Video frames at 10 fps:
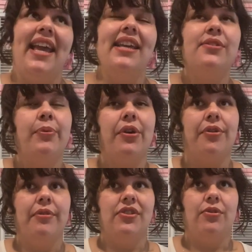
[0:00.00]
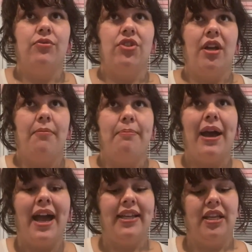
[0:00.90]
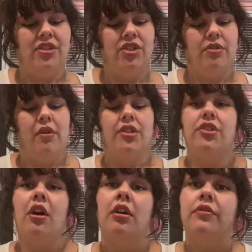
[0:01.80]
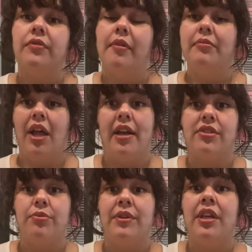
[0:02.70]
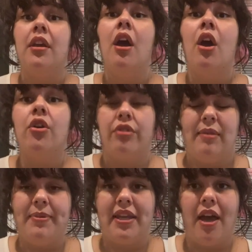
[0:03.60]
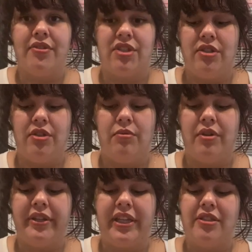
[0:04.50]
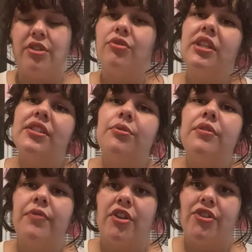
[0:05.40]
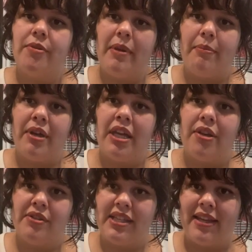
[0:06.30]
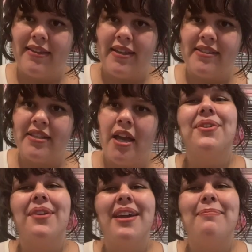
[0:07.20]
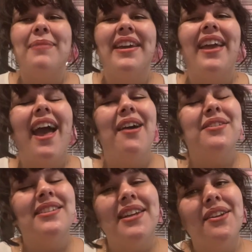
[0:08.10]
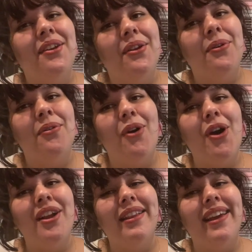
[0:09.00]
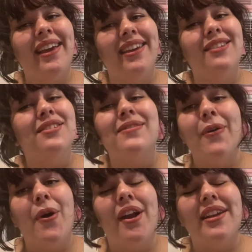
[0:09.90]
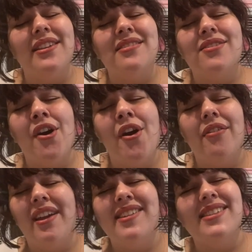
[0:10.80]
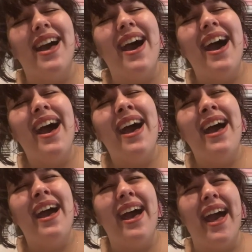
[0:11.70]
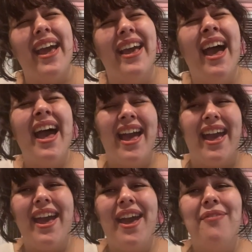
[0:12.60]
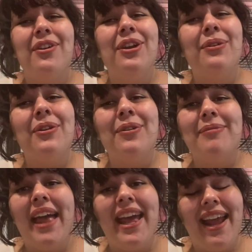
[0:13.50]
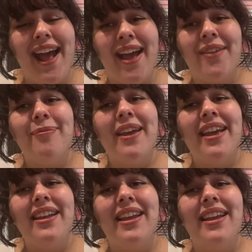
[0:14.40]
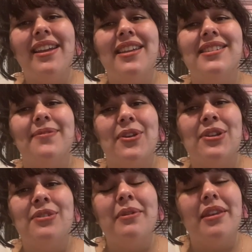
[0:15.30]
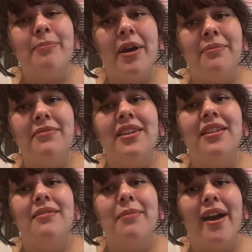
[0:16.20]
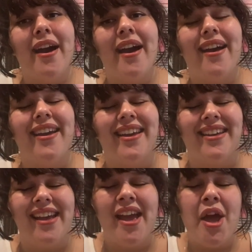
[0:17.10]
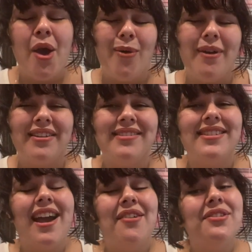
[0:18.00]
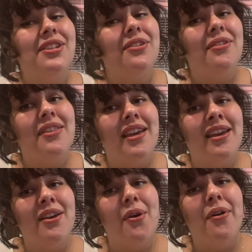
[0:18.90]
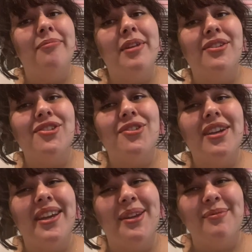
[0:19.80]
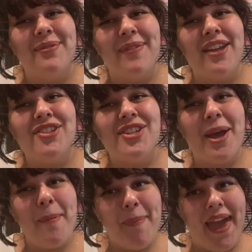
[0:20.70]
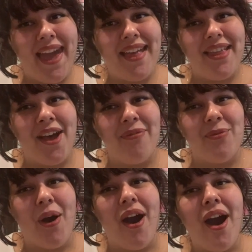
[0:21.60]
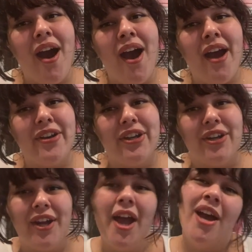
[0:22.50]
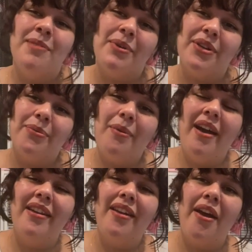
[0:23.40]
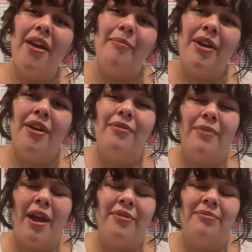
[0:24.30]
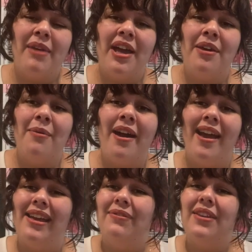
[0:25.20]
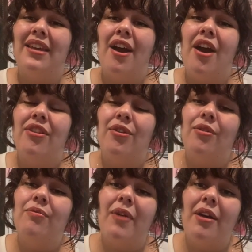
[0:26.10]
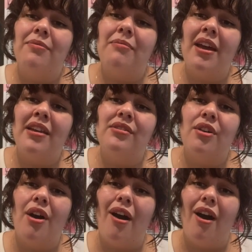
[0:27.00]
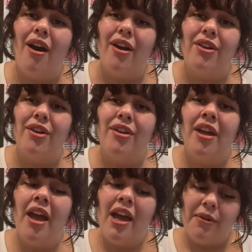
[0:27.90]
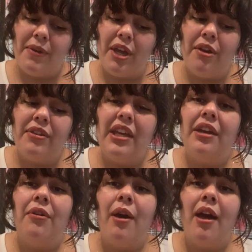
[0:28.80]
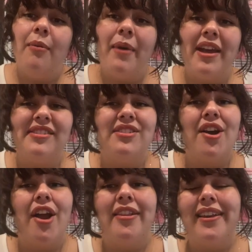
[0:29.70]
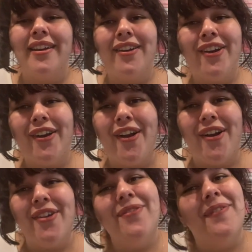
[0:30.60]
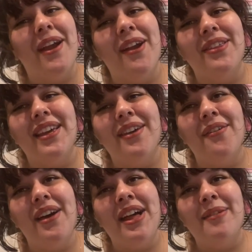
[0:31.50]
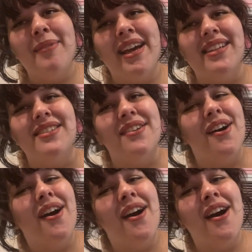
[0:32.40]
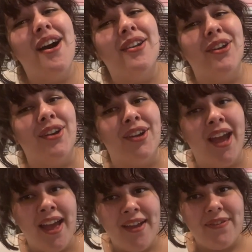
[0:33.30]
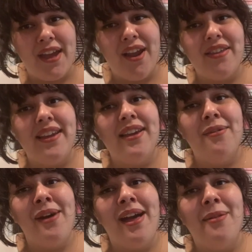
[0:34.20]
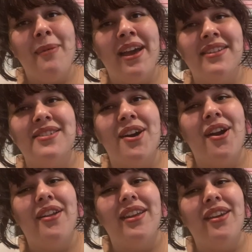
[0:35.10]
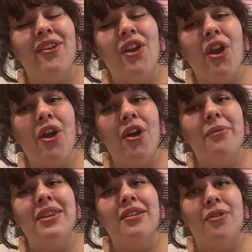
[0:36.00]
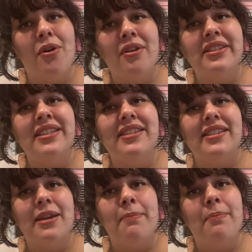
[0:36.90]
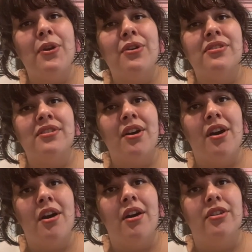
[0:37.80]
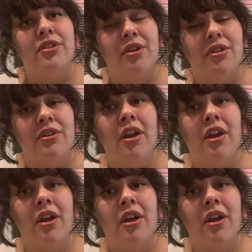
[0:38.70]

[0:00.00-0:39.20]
is we are going to jump back into our song from last week, Great Big House in New Orleans. So just to refresh your memory, it goes like this. Great big house in New Orleans, 40 stories high. Every room that I've been in is filled with pumpkin pie. Went down to the old mill stream to fetch a pail of water. Put one arm around my wife, the other around my daughter. Fare thee well, my darling girl, fare thee well, my daughter. Fare thee well, my darling girl, with golden slippers on her.